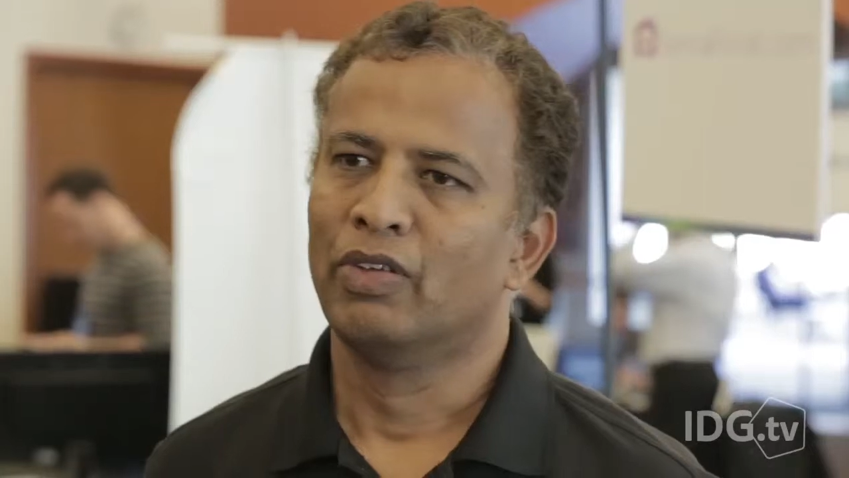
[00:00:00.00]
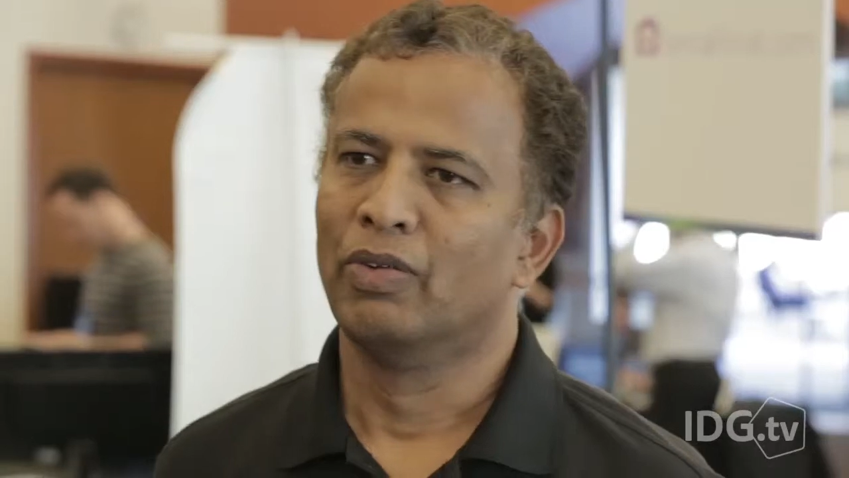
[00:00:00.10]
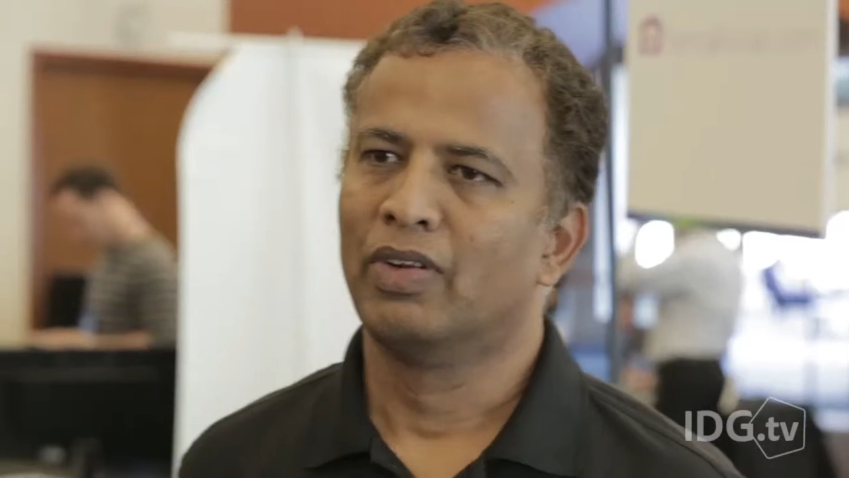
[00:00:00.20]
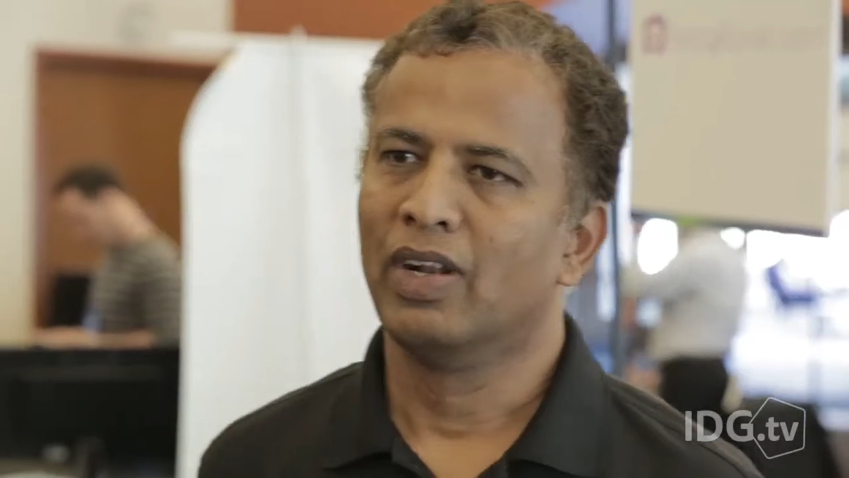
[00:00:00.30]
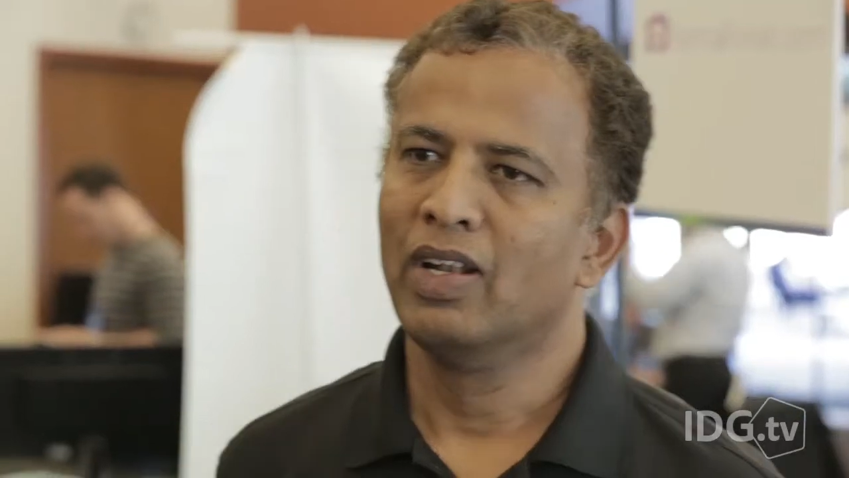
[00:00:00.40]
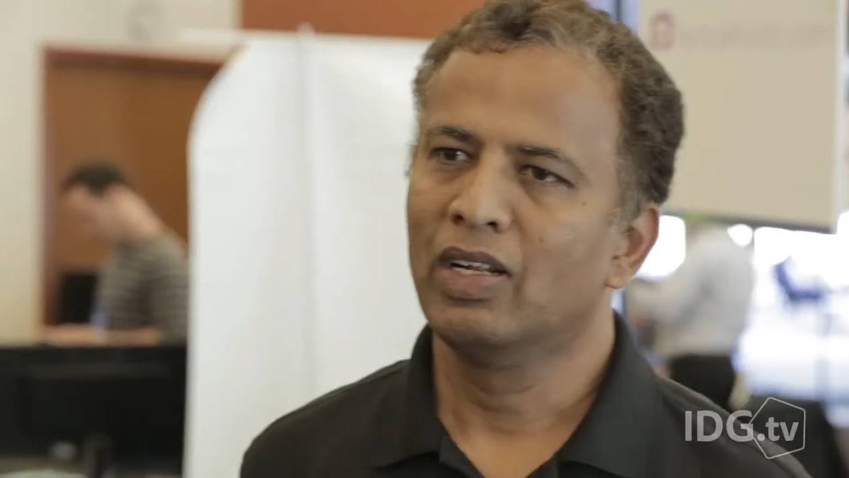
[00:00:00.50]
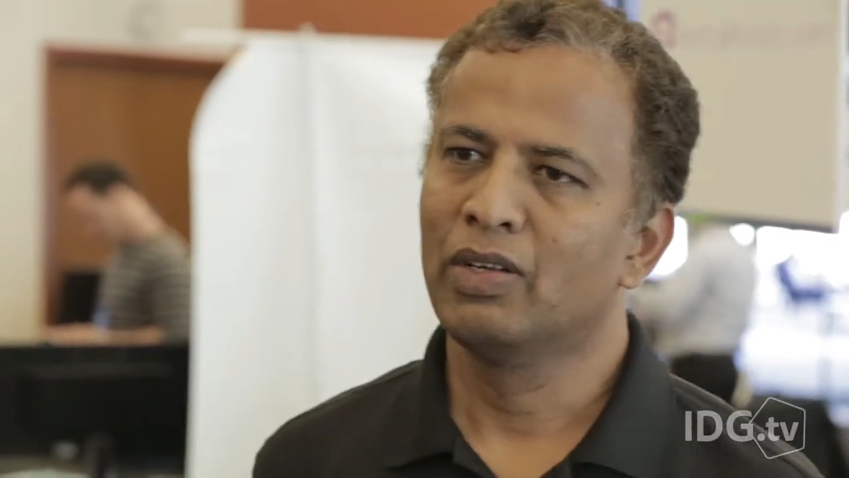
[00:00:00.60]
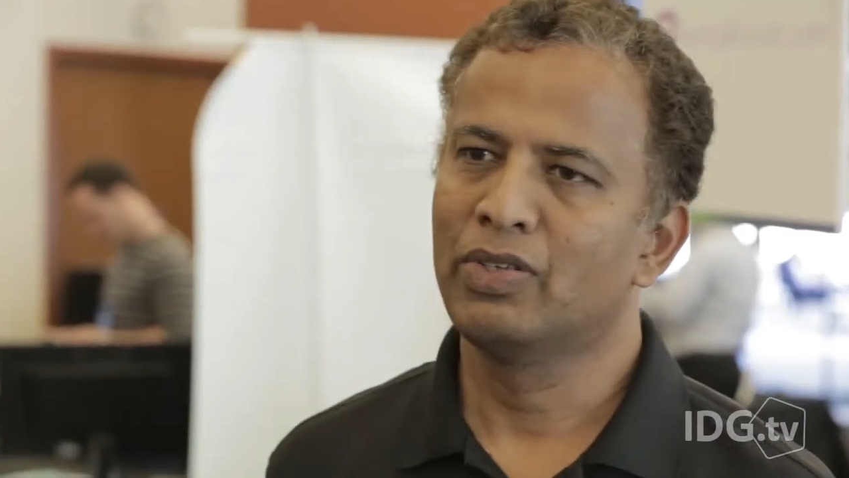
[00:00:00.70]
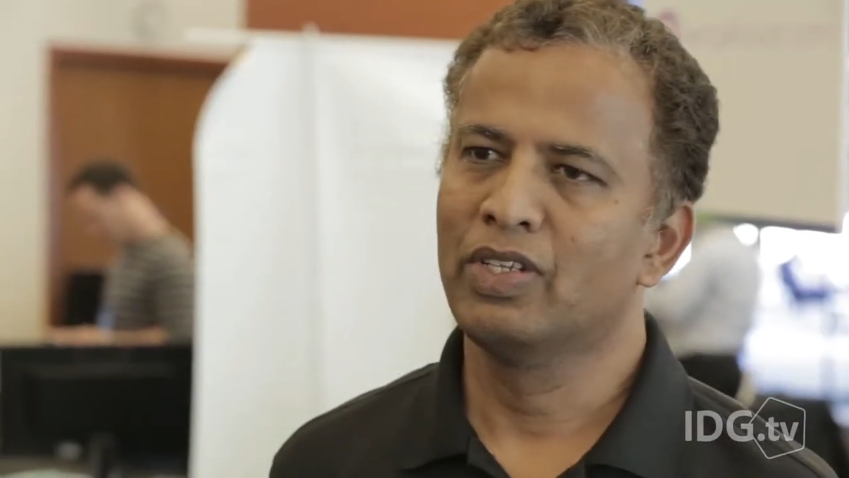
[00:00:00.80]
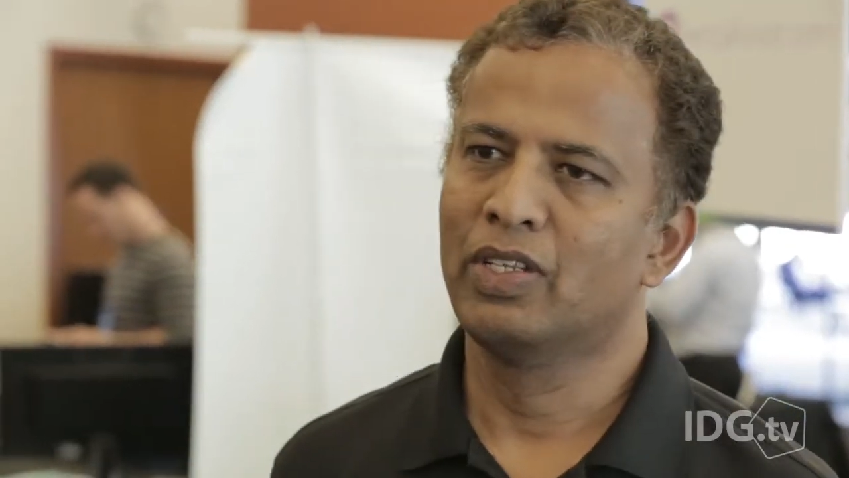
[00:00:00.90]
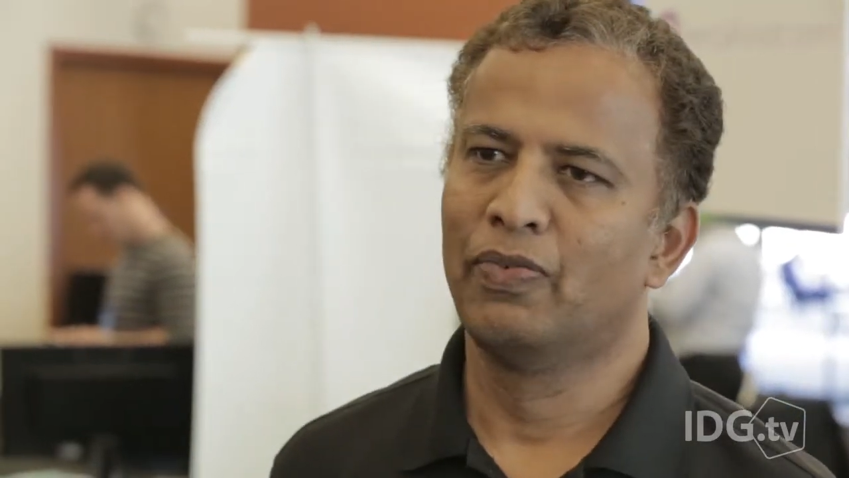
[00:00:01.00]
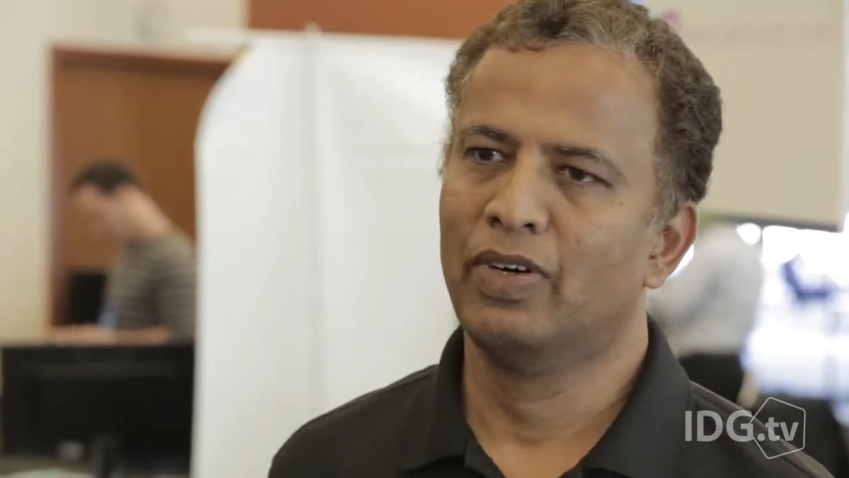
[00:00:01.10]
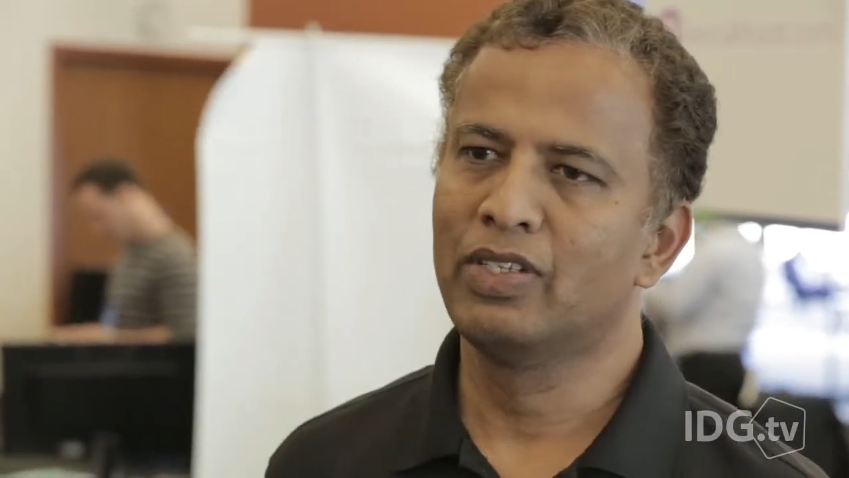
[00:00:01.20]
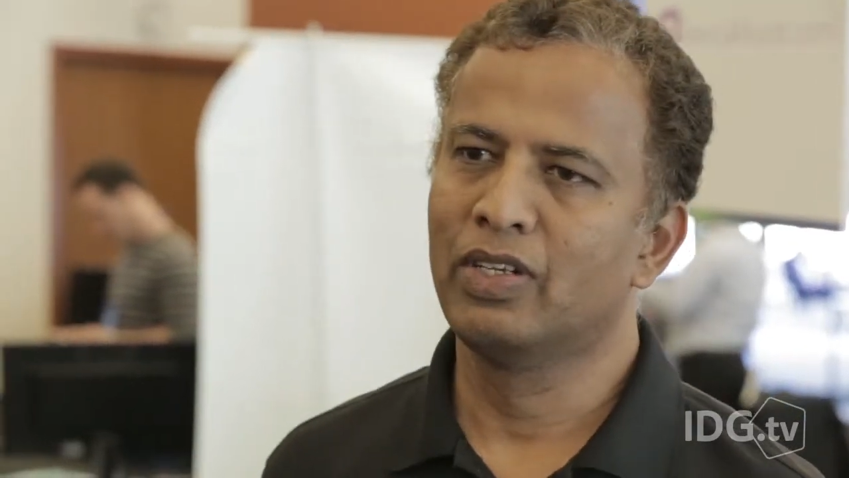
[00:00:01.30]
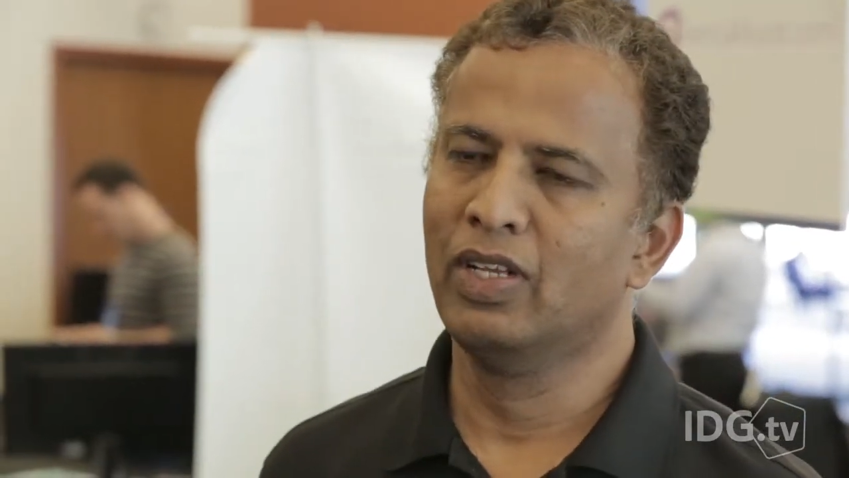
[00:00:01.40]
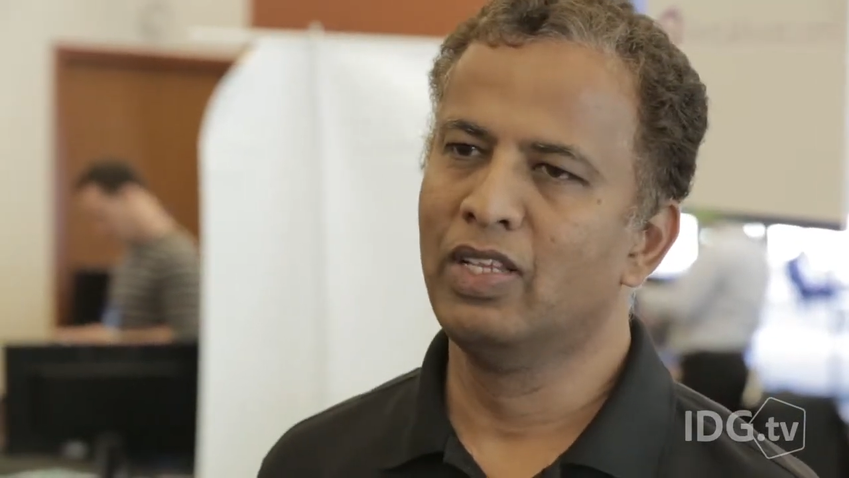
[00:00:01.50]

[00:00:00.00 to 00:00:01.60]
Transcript: So Rental Roost is the first real